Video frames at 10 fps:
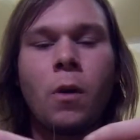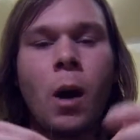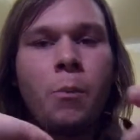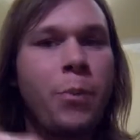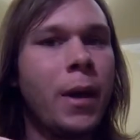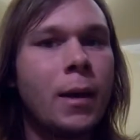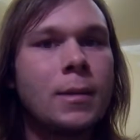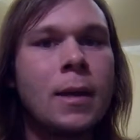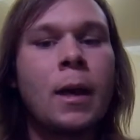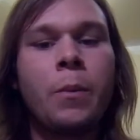A big
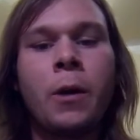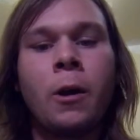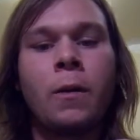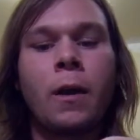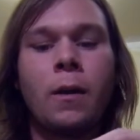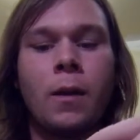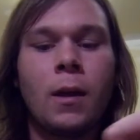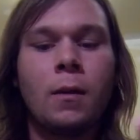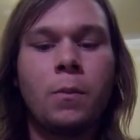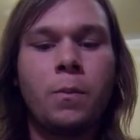tip here
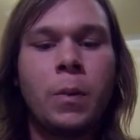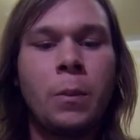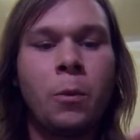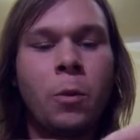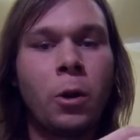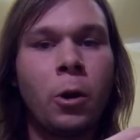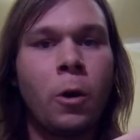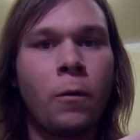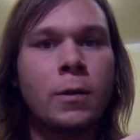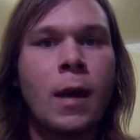that people will learn
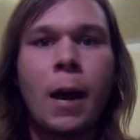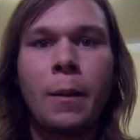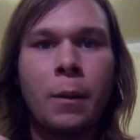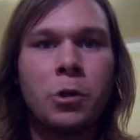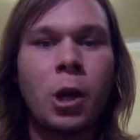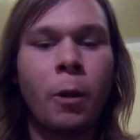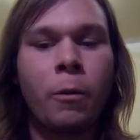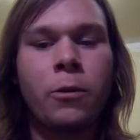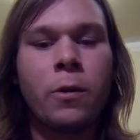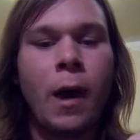over time, and I'm sharing
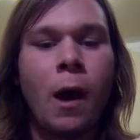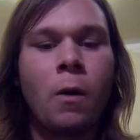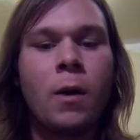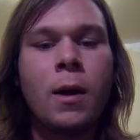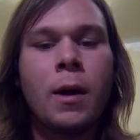with you now,